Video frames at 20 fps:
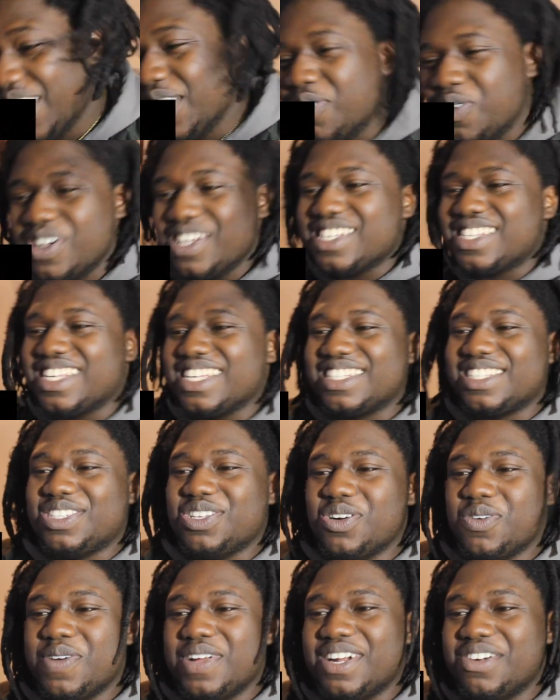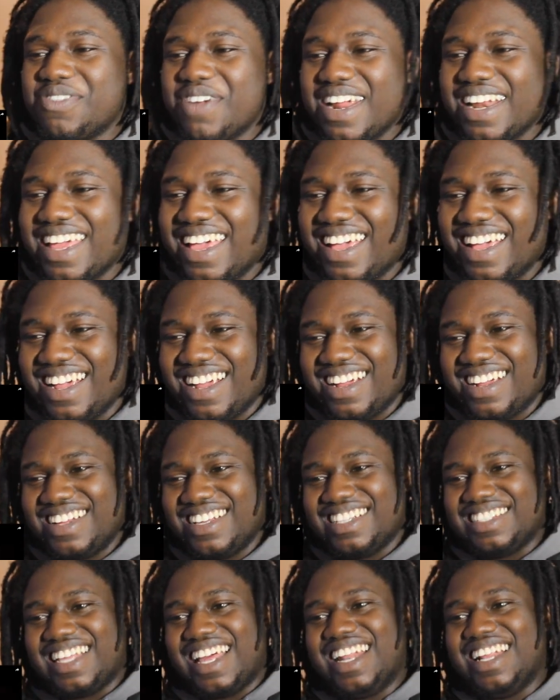Who is this dude with the red hair?
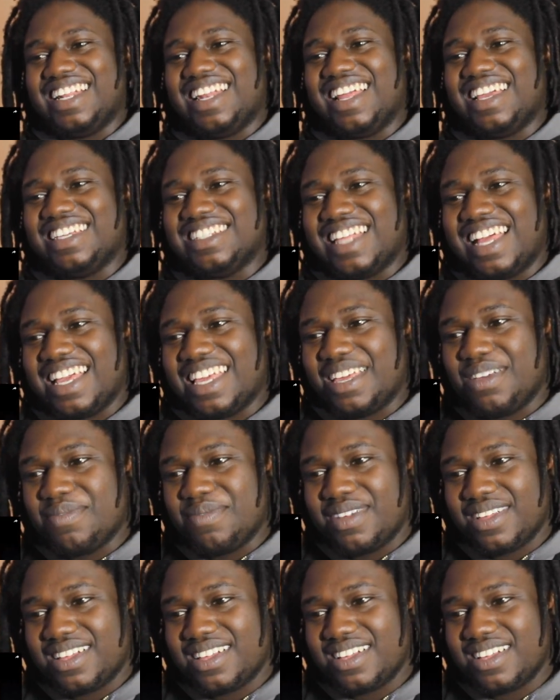Is that him?